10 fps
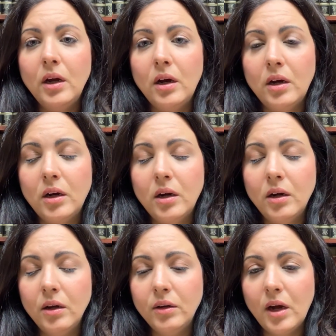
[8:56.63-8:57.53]

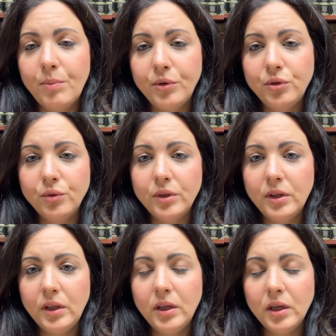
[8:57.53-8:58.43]
an
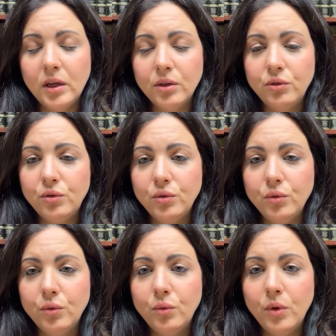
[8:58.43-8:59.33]
opportunity
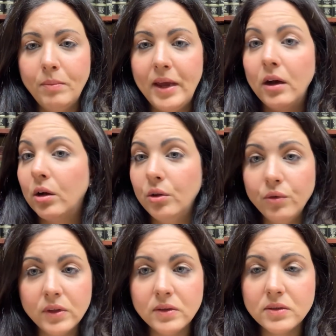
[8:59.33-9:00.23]
to make a
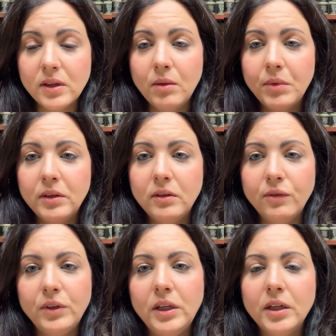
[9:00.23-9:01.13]
closing statement
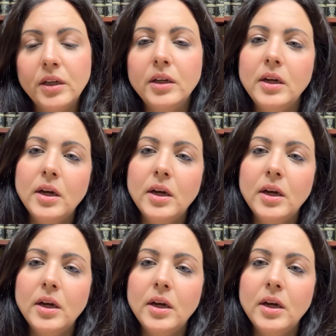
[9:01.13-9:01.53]
if needed.